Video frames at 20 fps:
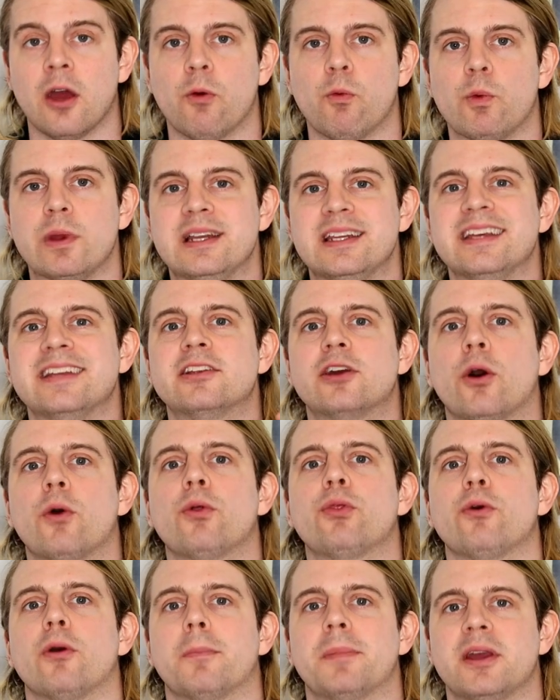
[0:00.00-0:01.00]
We did
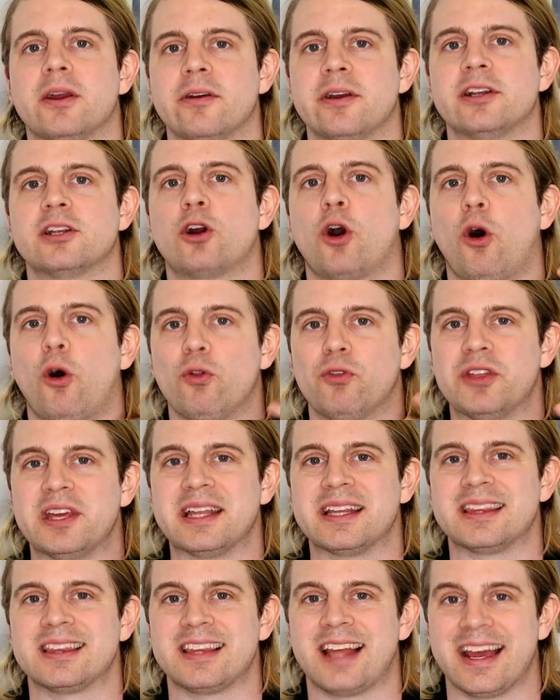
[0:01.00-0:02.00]
go through a period called the
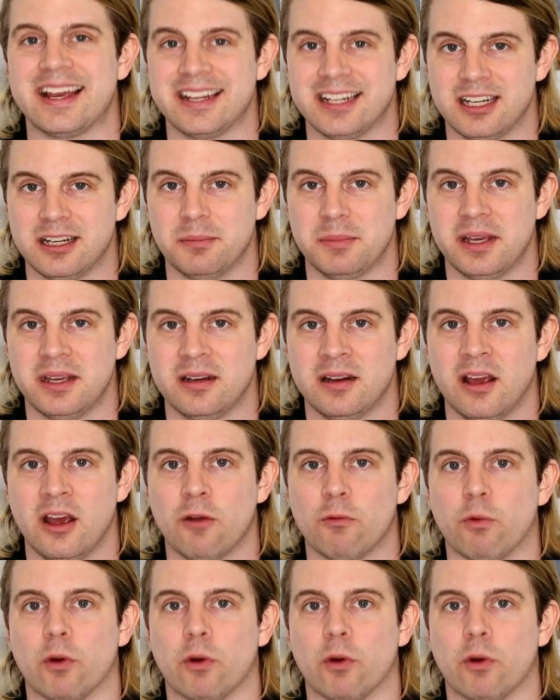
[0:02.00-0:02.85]
Enlightenment,